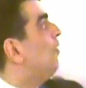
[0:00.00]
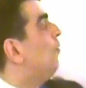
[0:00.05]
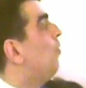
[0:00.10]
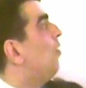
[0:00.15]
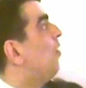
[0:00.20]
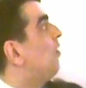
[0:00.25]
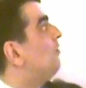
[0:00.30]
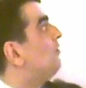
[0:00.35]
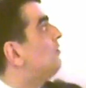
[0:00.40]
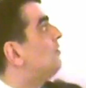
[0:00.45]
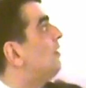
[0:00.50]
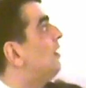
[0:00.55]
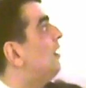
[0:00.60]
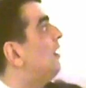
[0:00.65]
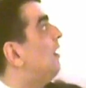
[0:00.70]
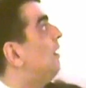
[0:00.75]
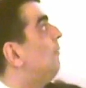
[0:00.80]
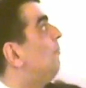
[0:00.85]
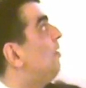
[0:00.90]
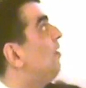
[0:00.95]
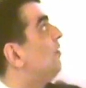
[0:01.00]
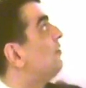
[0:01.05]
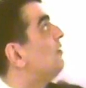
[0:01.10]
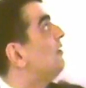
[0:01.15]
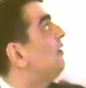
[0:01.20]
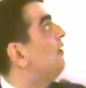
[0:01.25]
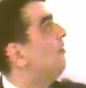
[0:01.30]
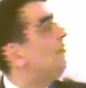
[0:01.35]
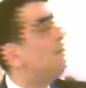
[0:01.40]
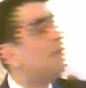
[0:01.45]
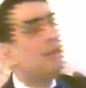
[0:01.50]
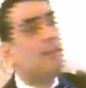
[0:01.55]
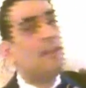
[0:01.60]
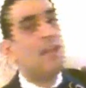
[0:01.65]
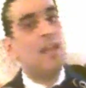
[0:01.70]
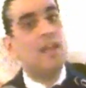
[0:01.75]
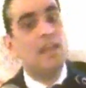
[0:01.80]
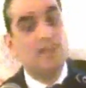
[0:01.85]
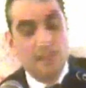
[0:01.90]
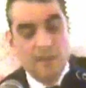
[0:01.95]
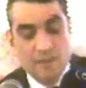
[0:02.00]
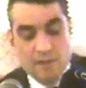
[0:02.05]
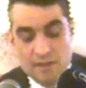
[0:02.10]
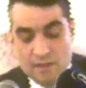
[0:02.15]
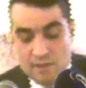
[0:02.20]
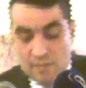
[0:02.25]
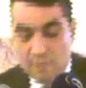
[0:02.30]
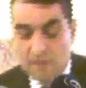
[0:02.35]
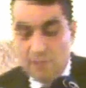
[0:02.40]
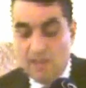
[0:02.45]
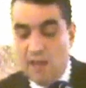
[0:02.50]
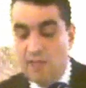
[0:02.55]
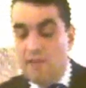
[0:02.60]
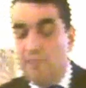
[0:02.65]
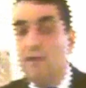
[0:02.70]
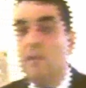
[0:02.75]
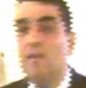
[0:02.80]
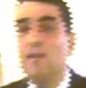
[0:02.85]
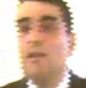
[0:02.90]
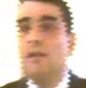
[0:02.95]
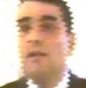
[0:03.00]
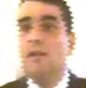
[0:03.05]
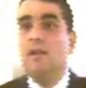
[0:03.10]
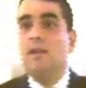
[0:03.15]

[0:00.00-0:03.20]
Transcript: what Martin Luther King said